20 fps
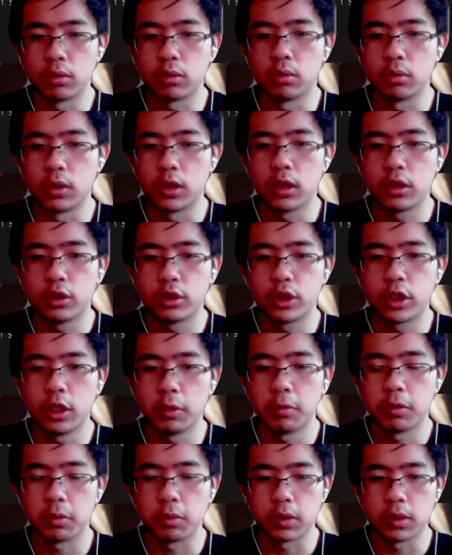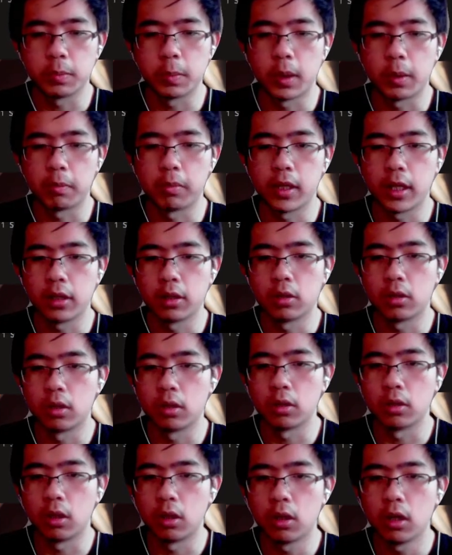to d3, which was my plan
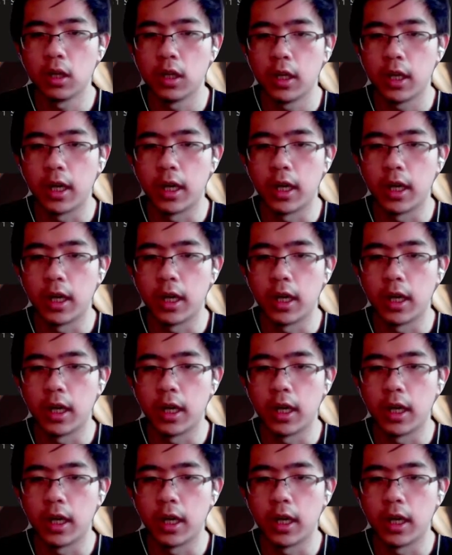all along.